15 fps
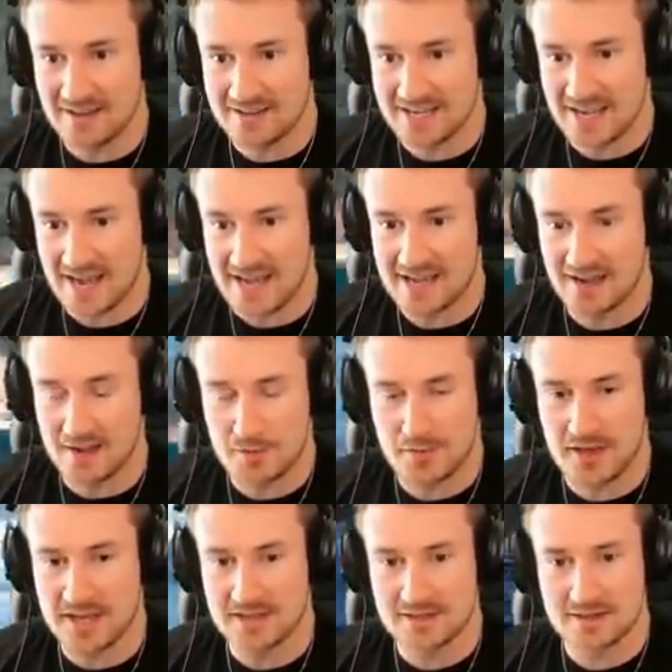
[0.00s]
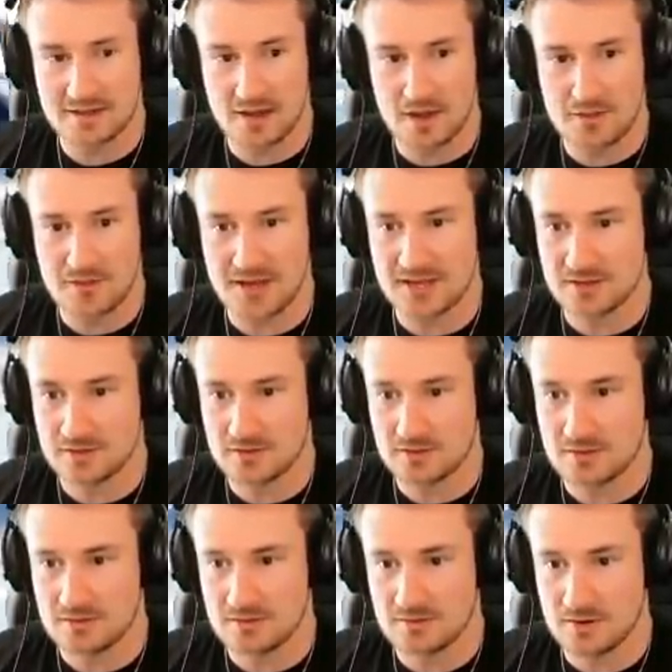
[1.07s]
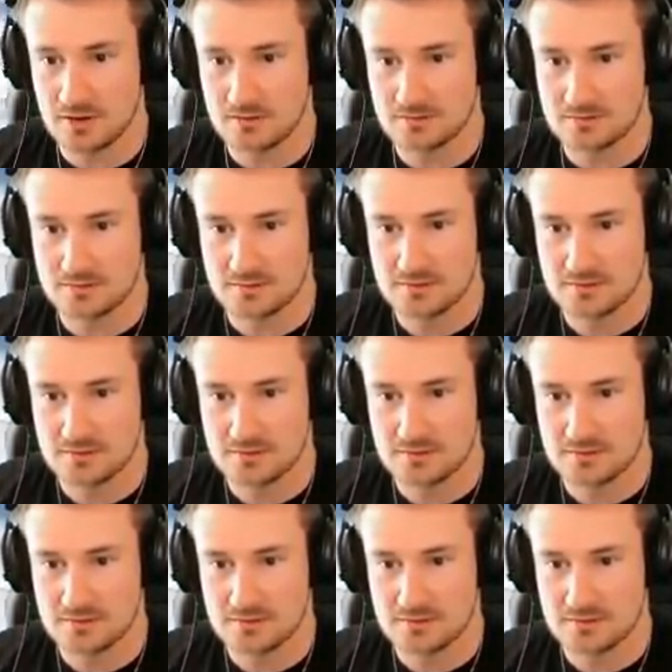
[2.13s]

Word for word: Okay, I think, well,